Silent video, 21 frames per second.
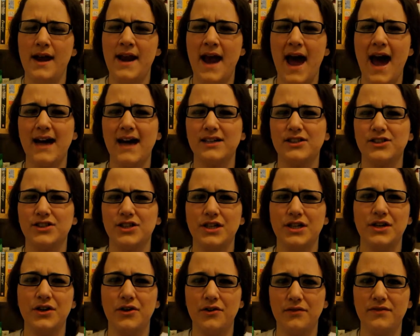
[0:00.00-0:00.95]
An
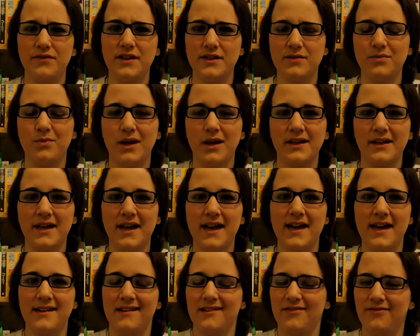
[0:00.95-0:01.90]
action of this one
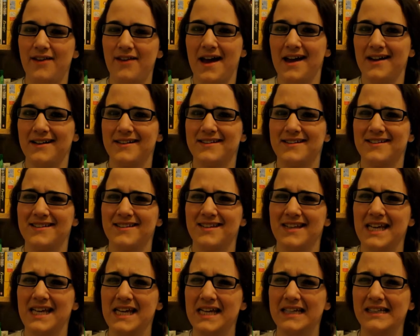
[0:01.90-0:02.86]
kid affects